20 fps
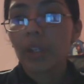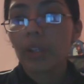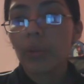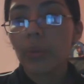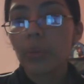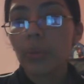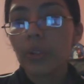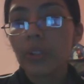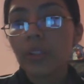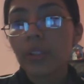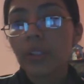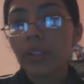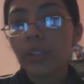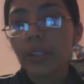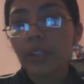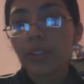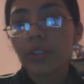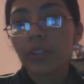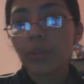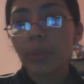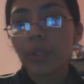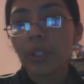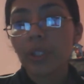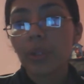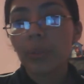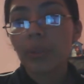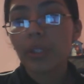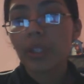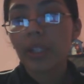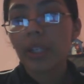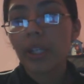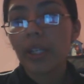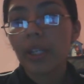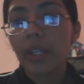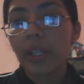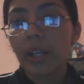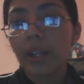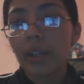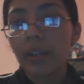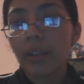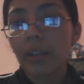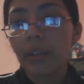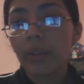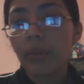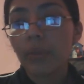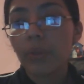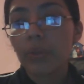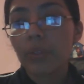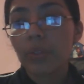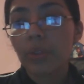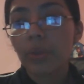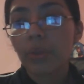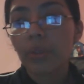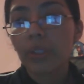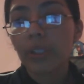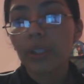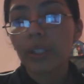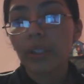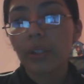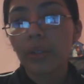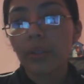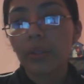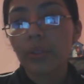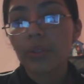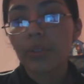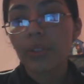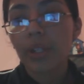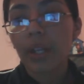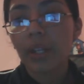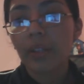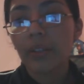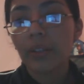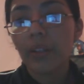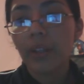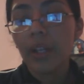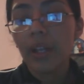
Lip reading: Risk needs to be communicated at a level children can understand